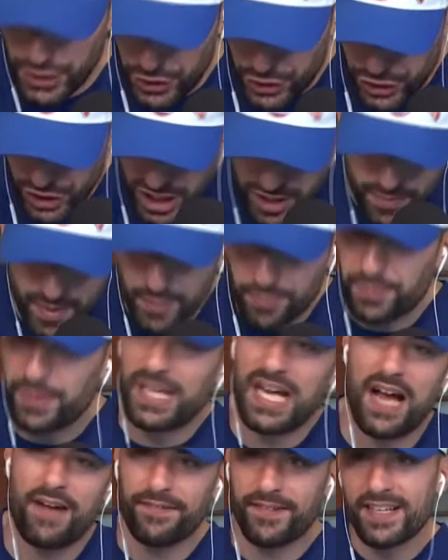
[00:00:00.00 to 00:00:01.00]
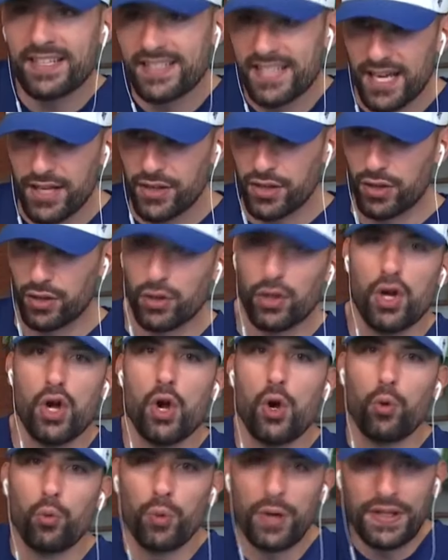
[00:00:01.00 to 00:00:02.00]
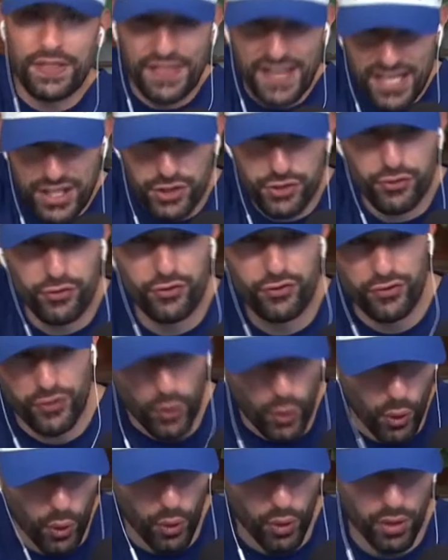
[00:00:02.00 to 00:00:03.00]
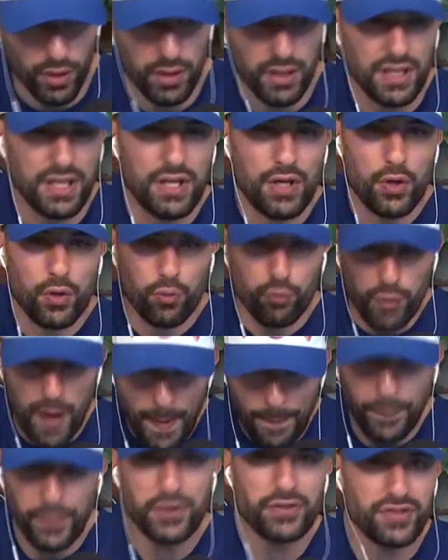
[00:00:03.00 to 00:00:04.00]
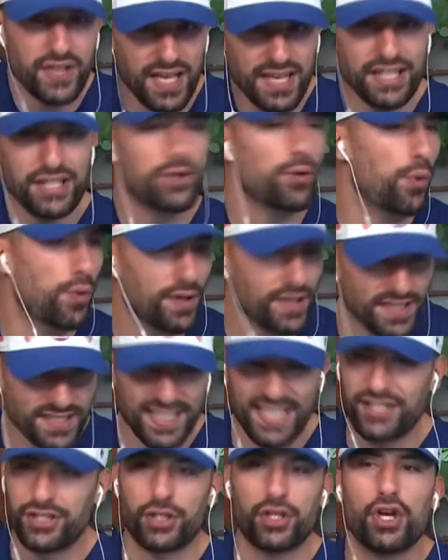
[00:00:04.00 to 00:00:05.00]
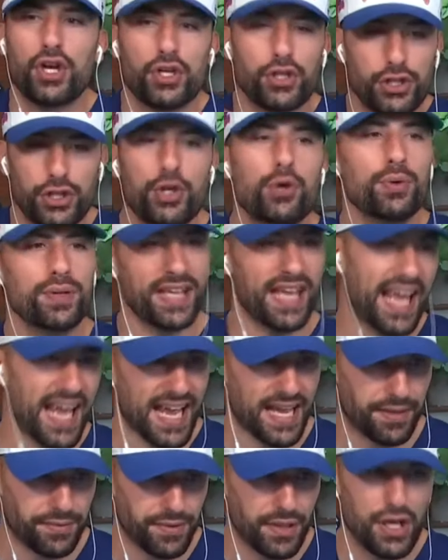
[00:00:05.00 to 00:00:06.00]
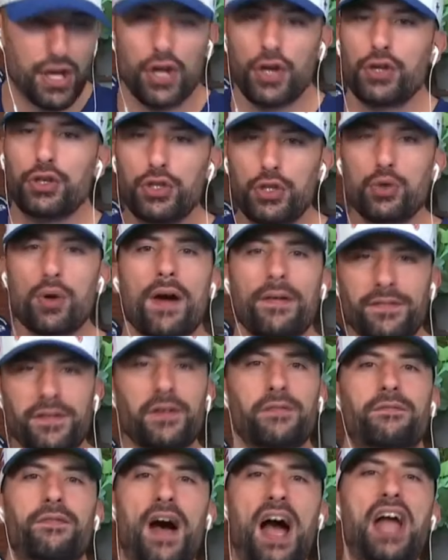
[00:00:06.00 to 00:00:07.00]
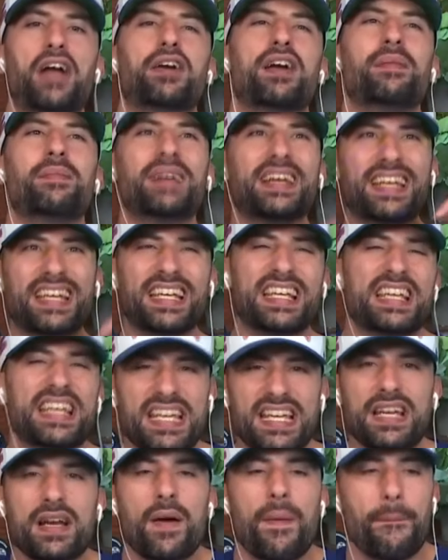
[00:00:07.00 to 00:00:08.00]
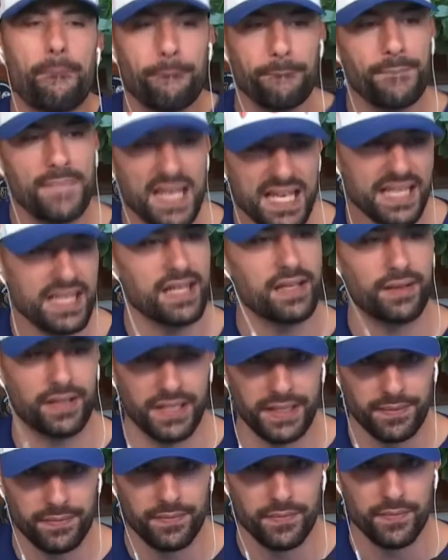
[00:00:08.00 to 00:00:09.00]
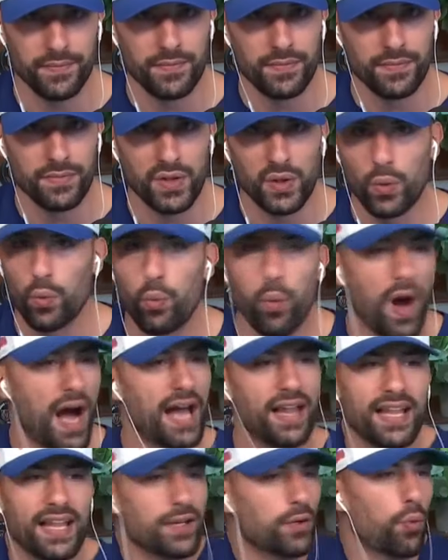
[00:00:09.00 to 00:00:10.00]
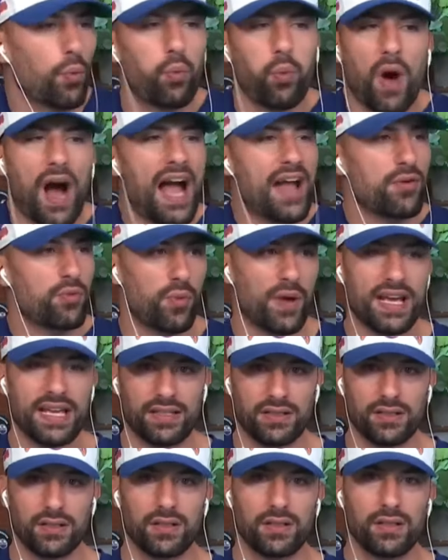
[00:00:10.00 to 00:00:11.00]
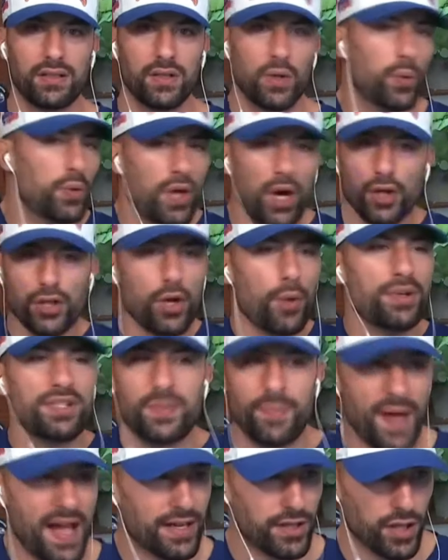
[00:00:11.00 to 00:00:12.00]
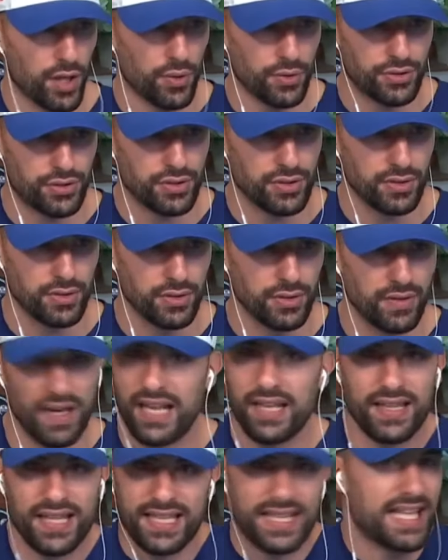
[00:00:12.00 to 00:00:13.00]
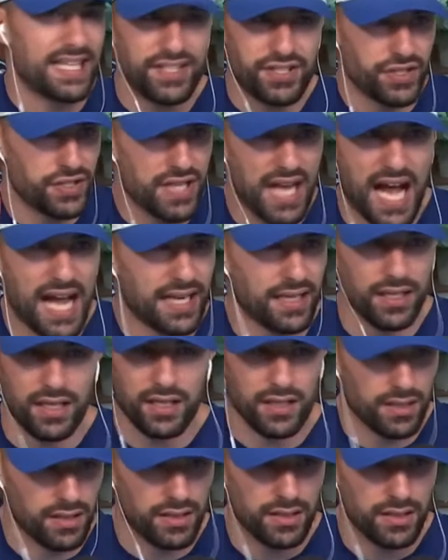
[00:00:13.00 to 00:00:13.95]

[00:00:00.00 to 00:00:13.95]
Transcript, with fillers: legitimate playoff contender with this fool representing your organization? You can't. You have to fire him immediately. Why? Like, why wait? We all know he's a bad coach, right? That's not